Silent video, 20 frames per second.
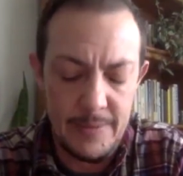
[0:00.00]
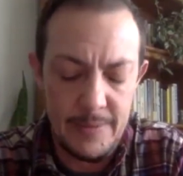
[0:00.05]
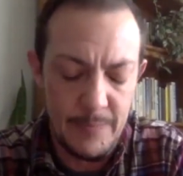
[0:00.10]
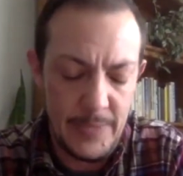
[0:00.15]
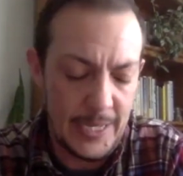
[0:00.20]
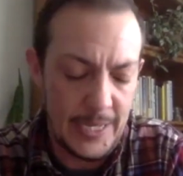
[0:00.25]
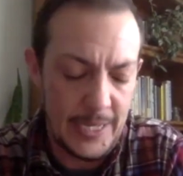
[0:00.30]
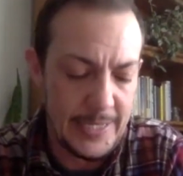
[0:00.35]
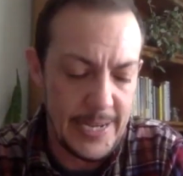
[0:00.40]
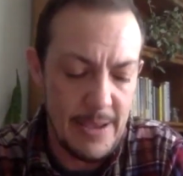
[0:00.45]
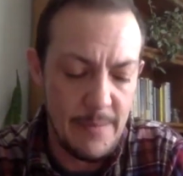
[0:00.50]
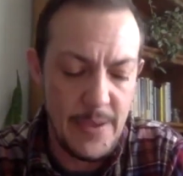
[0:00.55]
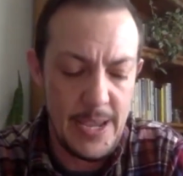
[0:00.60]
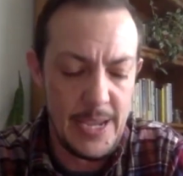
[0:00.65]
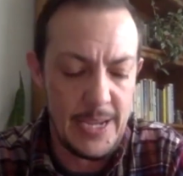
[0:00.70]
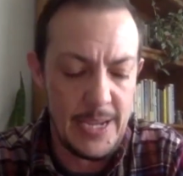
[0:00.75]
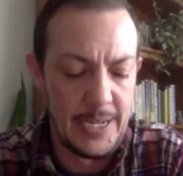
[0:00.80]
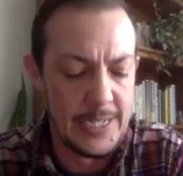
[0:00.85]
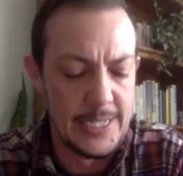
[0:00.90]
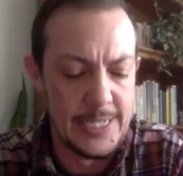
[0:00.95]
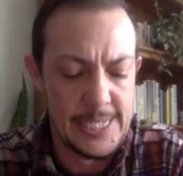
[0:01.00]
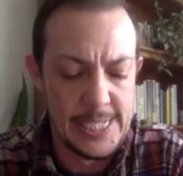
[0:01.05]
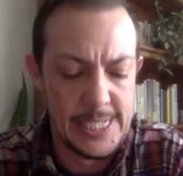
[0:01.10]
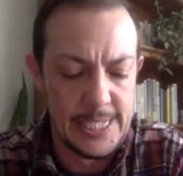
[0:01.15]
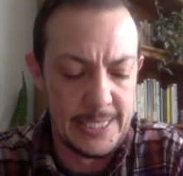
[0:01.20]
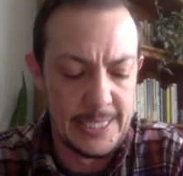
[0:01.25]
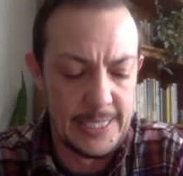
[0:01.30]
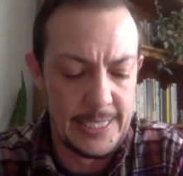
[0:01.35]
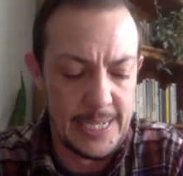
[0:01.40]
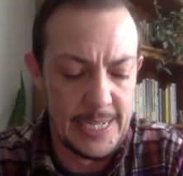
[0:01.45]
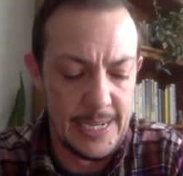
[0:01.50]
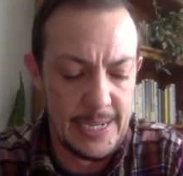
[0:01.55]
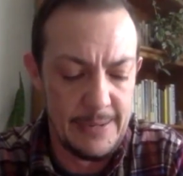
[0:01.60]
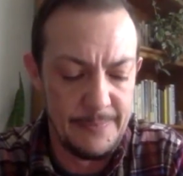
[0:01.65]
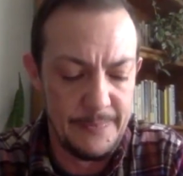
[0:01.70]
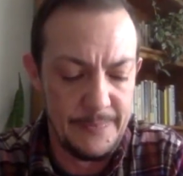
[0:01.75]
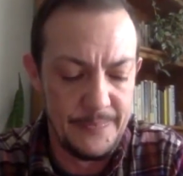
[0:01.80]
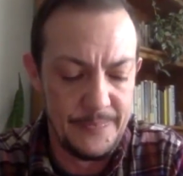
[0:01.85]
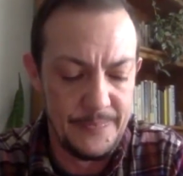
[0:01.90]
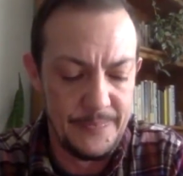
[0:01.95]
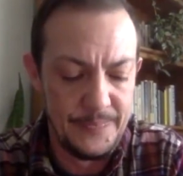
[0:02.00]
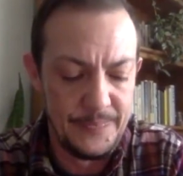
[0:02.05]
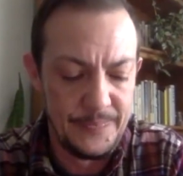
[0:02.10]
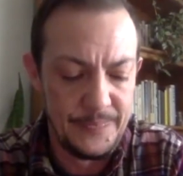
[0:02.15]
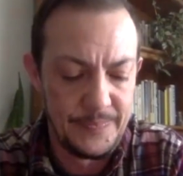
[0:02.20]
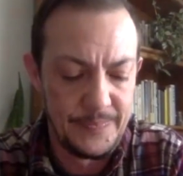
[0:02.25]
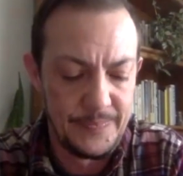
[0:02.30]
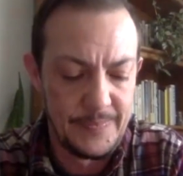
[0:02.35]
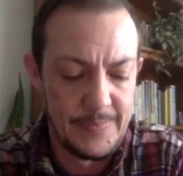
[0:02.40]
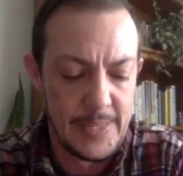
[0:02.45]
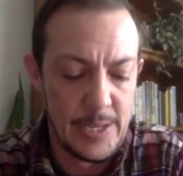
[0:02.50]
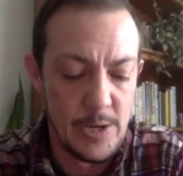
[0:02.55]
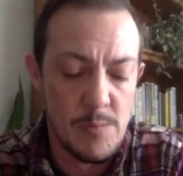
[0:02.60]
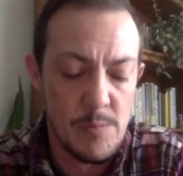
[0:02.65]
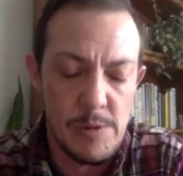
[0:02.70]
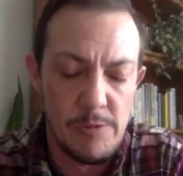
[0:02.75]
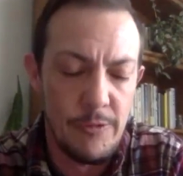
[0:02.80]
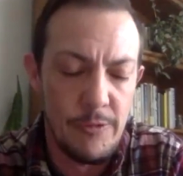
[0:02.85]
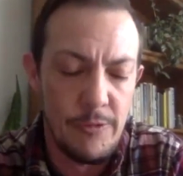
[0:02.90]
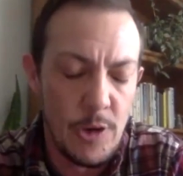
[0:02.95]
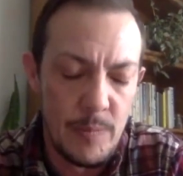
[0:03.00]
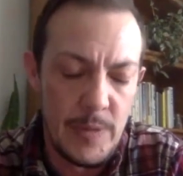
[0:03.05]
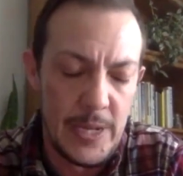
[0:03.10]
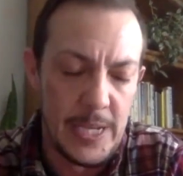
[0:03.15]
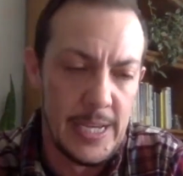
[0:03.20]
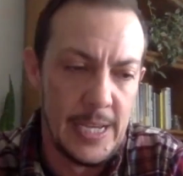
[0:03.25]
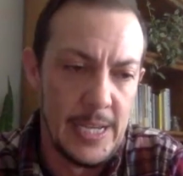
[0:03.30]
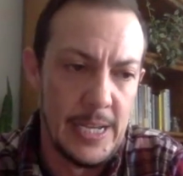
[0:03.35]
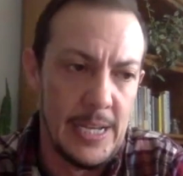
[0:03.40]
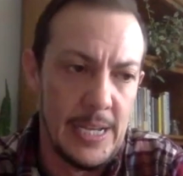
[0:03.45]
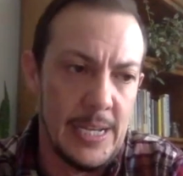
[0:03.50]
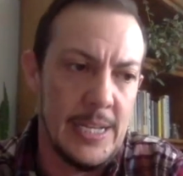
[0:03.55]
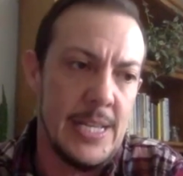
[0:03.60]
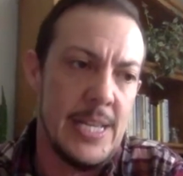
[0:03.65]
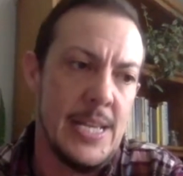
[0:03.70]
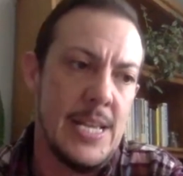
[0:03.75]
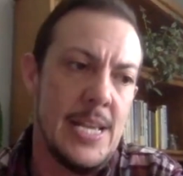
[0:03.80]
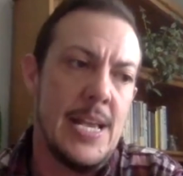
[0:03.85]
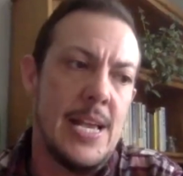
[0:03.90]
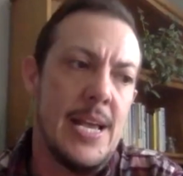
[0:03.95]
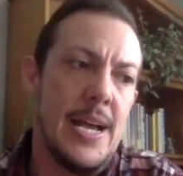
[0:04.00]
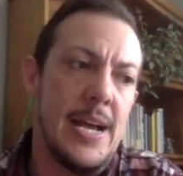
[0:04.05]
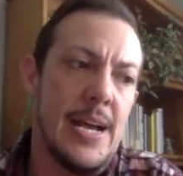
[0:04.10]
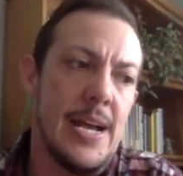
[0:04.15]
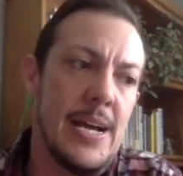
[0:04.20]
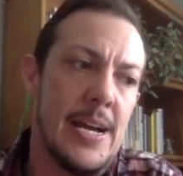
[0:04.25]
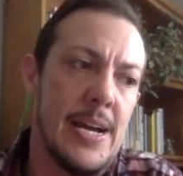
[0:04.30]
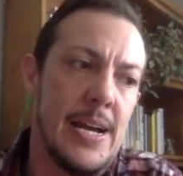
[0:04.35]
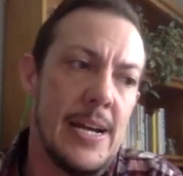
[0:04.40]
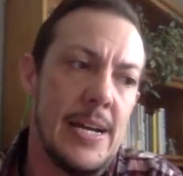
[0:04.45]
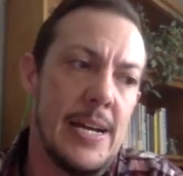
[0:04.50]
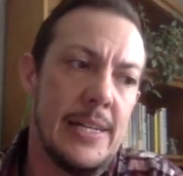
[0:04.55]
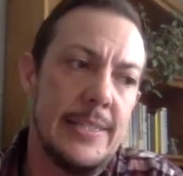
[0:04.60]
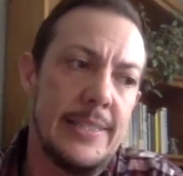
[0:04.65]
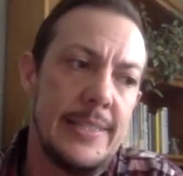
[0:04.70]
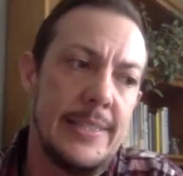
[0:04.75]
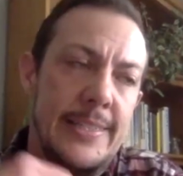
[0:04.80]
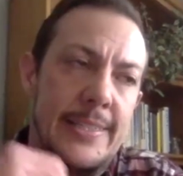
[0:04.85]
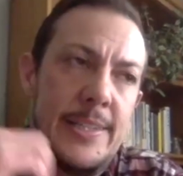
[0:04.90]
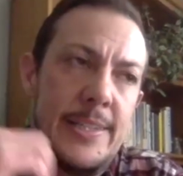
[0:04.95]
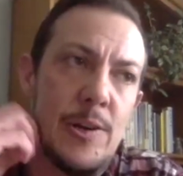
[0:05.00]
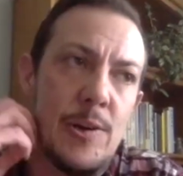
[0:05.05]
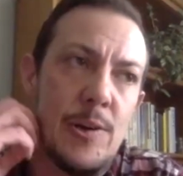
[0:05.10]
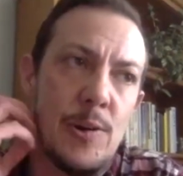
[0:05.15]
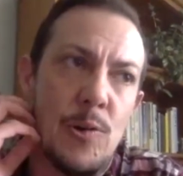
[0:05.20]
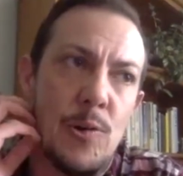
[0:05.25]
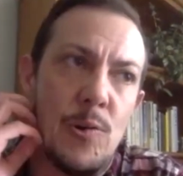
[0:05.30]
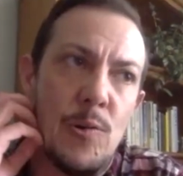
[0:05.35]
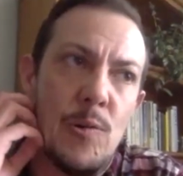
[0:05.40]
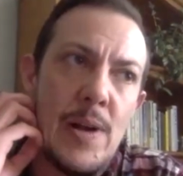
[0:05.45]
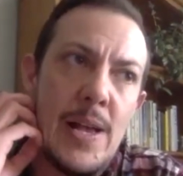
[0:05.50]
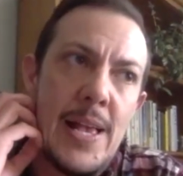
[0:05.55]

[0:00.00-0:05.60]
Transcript: pandemic and just the homophobia. So